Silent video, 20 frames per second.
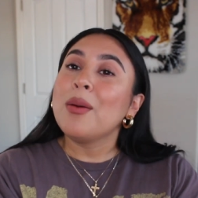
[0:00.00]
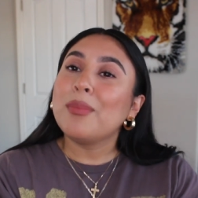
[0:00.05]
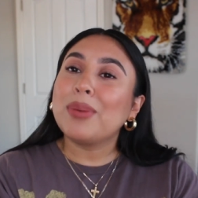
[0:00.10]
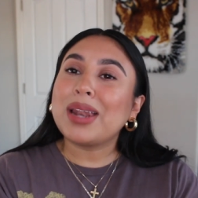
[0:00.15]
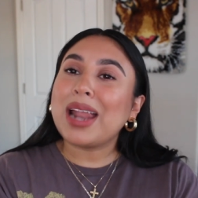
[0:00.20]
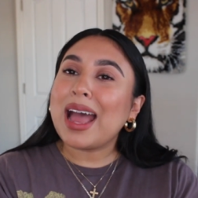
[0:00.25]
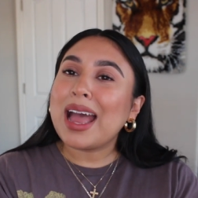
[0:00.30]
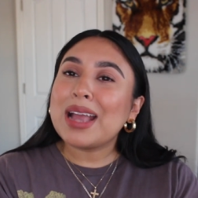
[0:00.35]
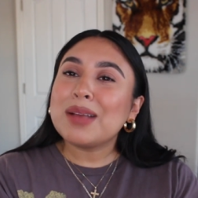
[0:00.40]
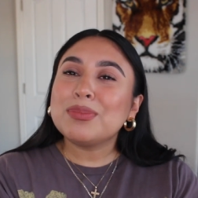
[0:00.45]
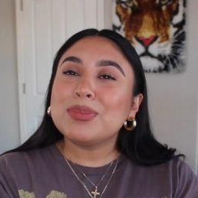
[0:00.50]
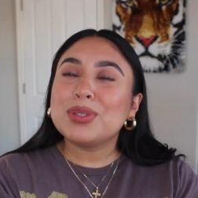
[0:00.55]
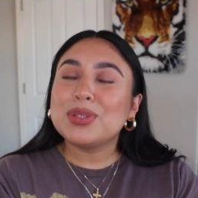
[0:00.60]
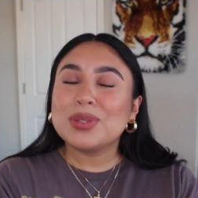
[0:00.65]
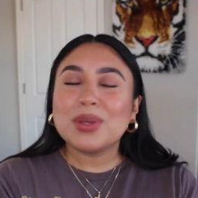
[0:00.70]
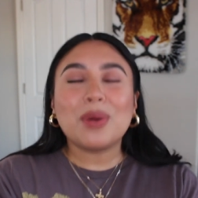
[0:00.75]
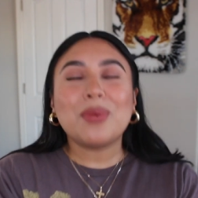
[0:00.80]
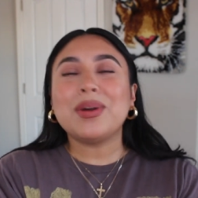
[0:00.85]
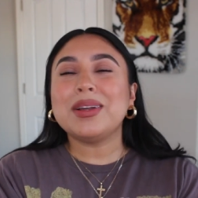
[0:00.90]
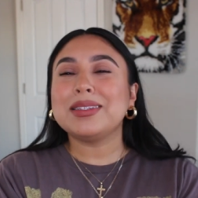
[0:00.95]
but I'm
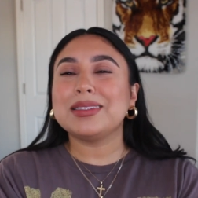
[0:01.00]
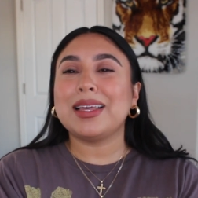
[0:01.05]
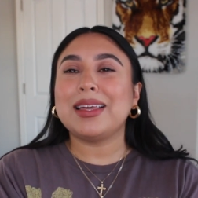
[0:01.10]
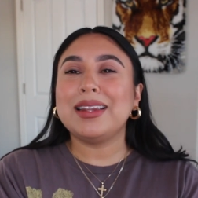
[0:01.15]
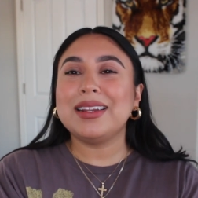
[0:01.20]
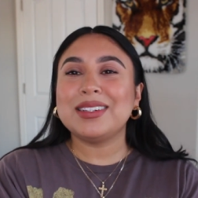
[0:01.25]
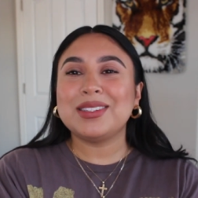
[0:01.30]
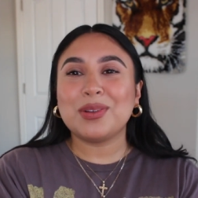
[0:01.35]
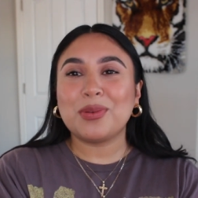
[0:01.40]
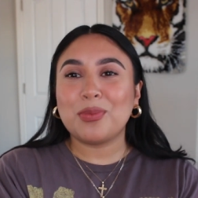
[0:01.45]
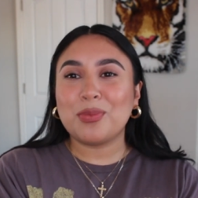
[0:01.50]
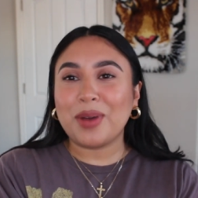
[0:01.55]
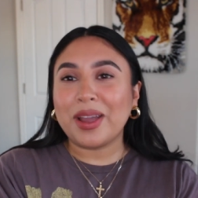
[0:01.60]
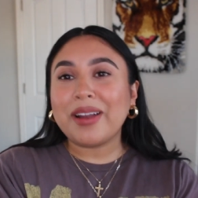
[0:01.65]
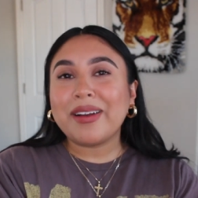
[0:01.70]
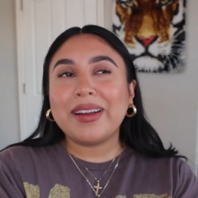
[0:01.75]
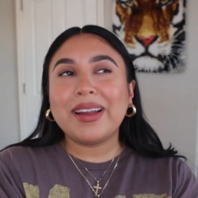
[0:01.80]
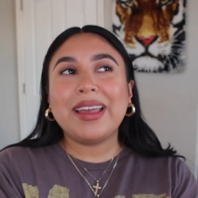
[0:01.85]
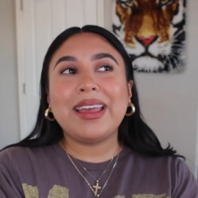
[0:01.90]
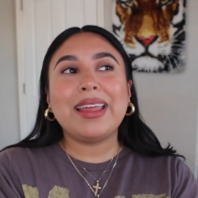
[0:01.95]
so excited to
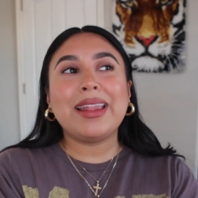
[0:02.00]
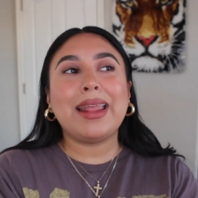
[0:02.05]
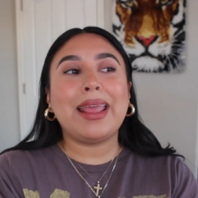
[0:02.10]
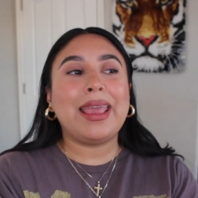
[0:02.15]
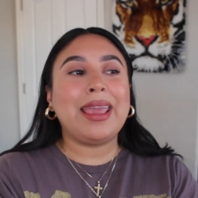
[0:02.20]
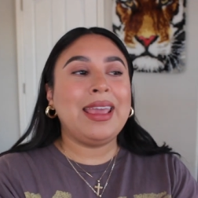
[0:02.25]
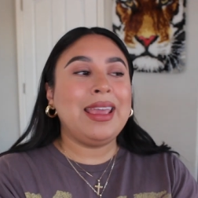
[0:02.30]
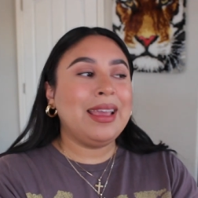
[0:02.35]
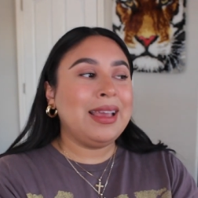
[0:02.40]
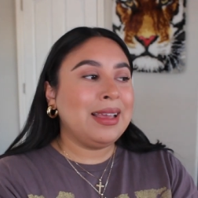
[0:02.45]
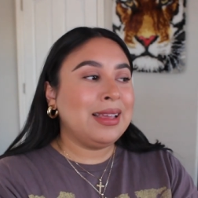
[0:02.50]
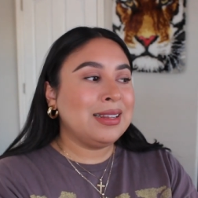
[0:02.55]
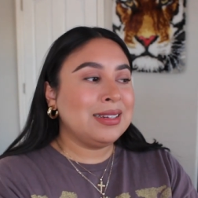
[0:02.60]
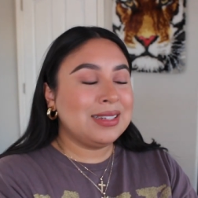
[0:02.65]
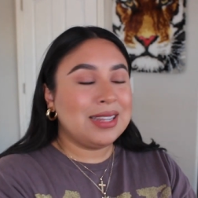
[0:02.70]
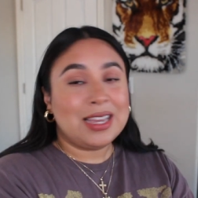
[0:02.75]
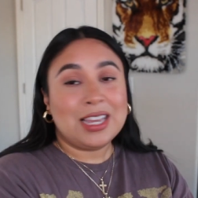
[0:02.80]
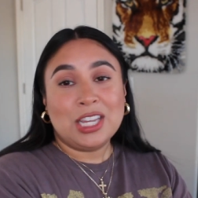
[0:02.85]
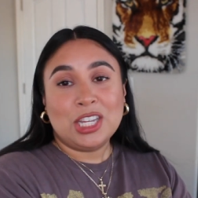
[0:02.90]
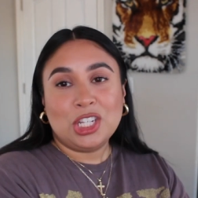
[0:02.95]
wear it
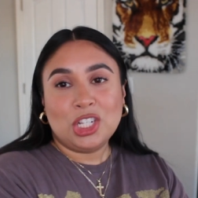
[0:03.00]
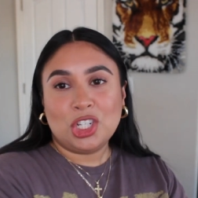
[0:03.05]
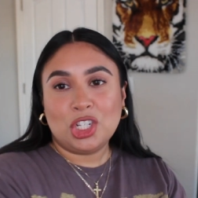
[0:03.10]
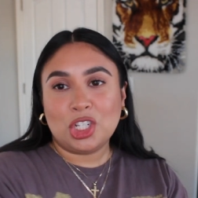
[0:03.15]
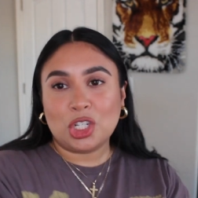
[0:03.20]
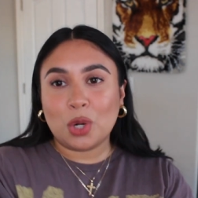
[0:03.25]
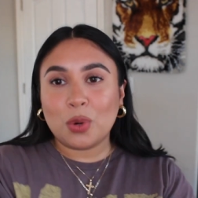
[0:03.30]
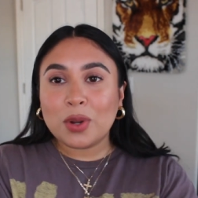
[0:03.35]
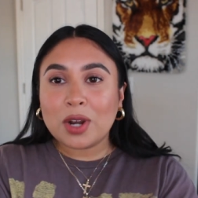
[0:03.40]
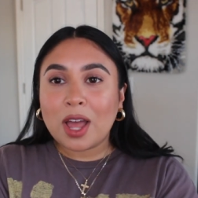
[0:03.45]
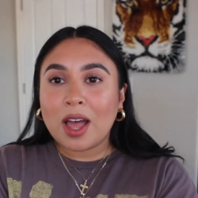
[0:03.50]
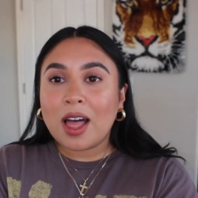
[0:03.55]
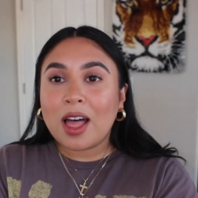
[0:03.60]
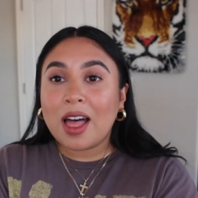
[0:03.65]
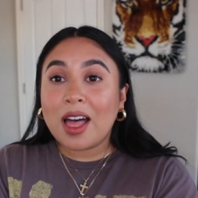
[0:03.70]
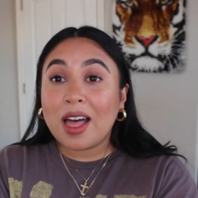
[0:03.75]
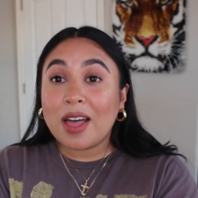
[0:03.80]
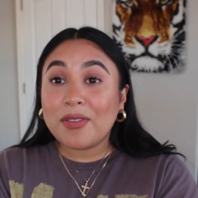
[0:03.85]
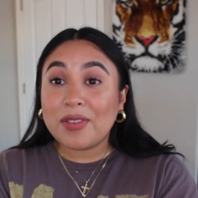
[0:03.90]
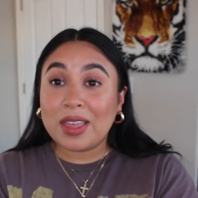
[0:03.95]
and show it
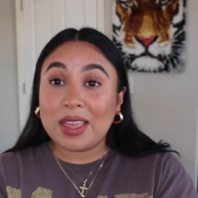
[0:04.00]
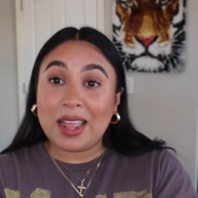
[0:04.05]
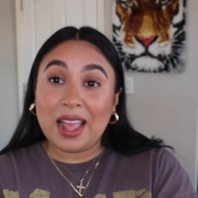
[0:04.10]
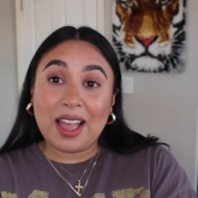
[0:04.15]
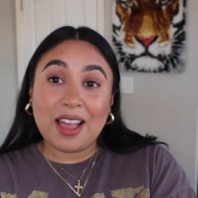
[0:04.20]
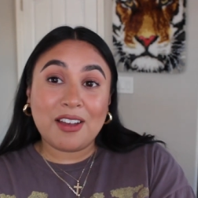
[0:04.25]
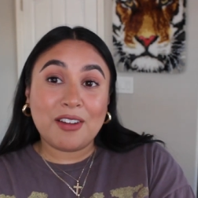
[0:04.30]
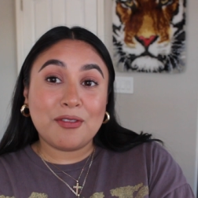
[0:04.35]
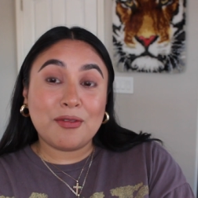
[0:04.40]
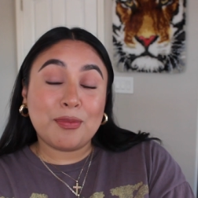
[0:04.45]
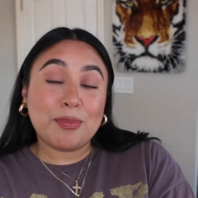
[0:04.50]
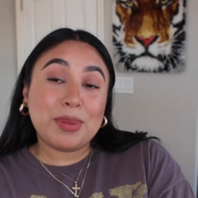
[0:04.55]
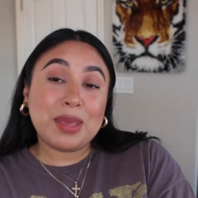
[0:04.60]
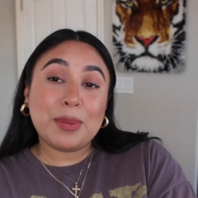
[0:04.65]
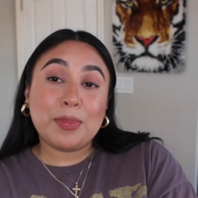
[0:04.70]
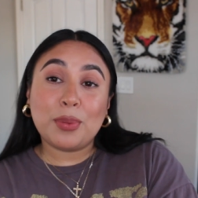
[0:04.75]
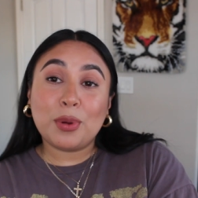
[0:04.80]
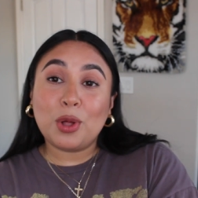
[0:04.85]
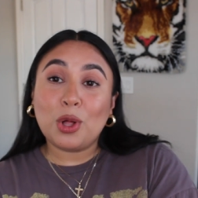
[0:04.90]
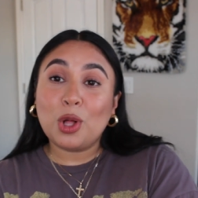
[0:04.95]
off and have
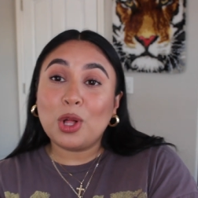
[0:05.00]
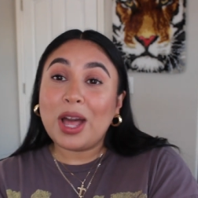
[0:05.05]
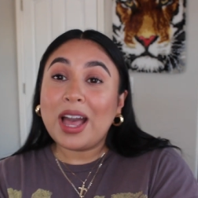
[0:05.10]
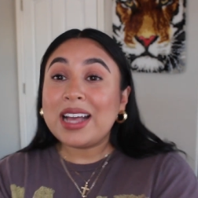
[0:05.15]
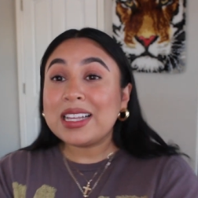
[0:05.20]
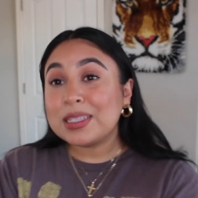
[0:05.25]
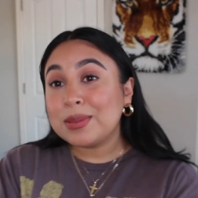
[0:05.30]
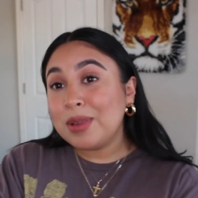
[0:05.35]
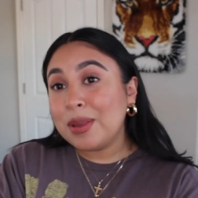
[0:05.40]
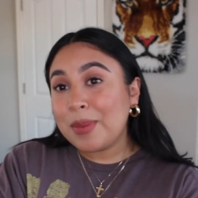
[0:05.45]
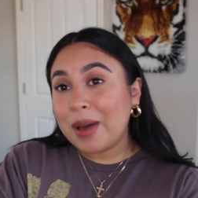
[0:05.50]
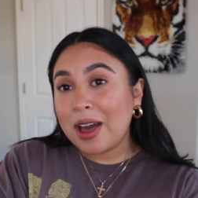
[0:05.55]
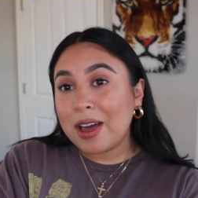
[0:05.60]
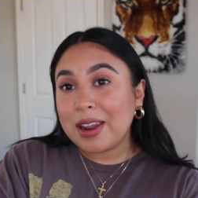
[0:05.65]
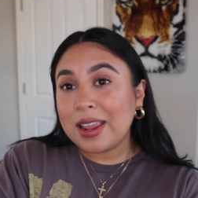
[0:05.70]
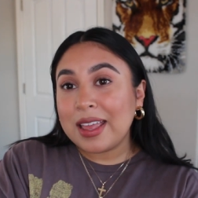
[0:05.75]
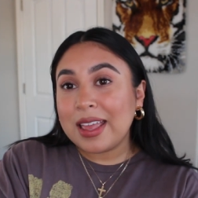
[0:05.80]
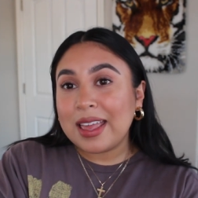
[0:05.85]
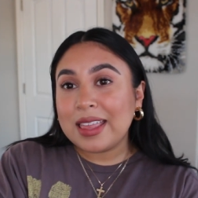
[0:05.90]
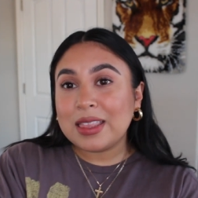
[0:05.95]
people ask me
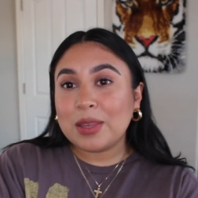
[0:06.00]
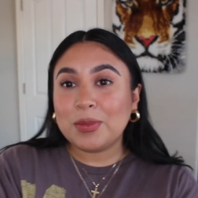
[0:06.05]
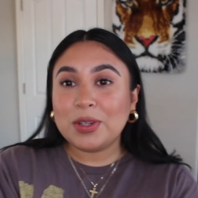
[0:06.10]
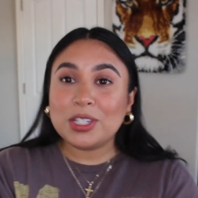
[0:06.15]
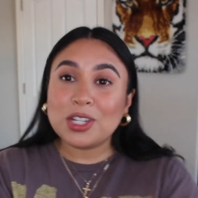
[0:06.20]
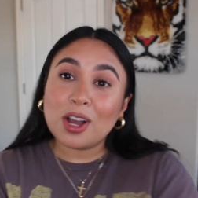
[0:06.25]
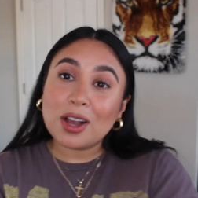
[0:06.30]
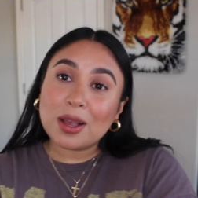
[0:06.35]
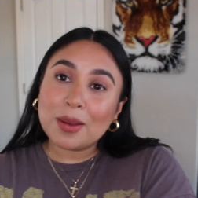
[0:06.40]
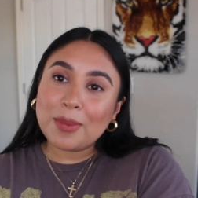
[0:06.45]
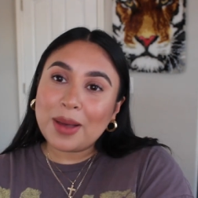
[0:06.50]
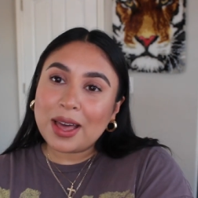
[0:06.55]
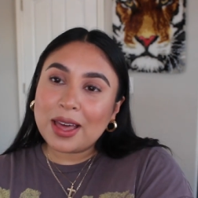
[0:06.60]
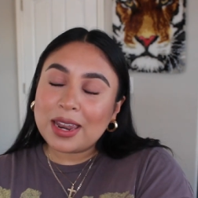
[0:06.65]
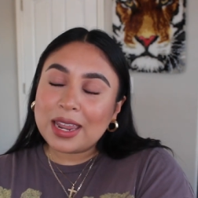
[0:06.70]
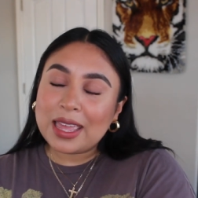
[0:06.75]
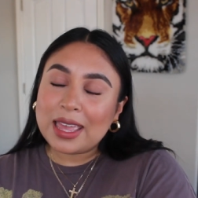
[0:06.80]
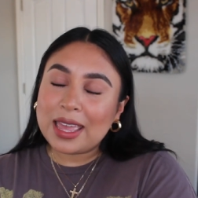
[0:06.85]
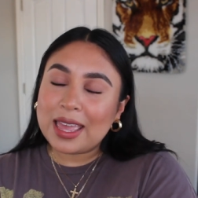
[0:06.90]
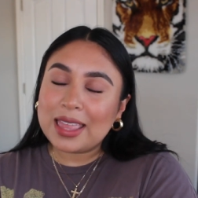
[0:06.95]
about it and then we talk
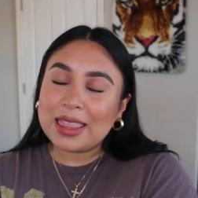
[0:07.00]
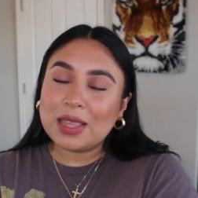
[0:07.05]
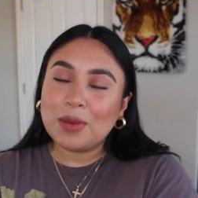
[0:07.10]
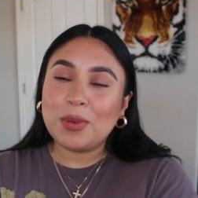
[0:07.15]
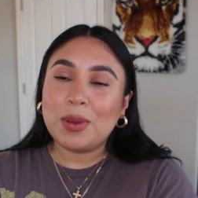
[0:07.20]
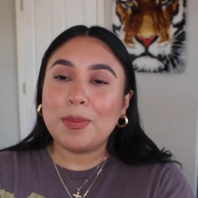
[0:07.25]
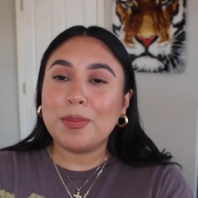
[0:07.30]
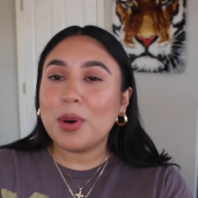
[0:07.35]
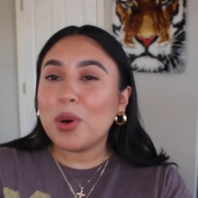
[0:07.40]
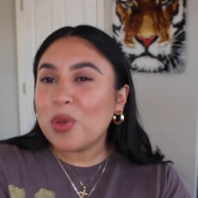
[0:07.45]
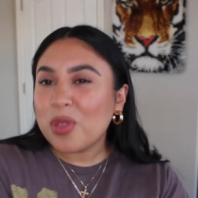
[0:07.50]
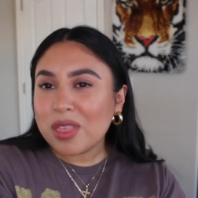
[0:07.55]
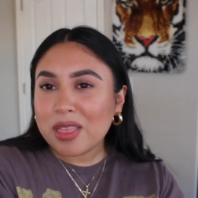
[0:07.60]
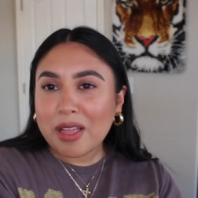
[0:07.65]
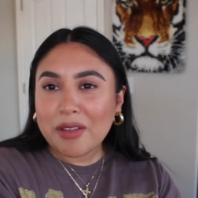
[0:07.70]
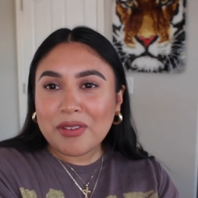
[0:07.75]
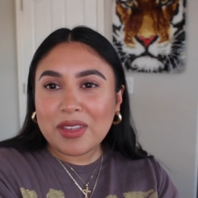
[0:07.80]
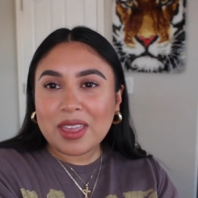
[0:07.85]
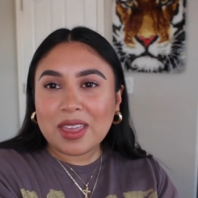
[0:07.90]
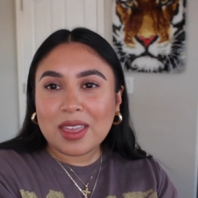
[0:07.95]
about it and then we both
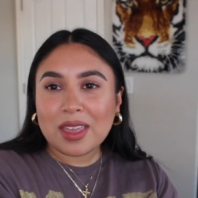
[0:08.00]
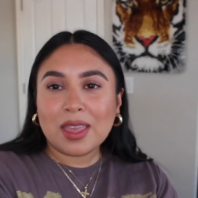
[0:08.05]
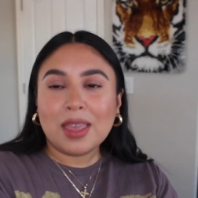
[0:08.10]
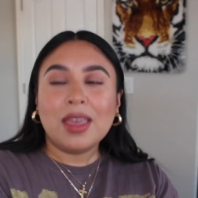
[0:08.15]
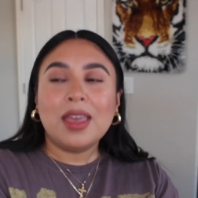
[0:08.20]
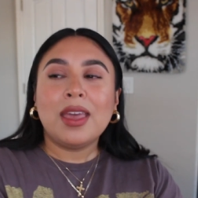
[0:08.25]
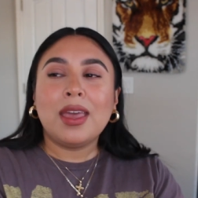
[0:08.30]
love it.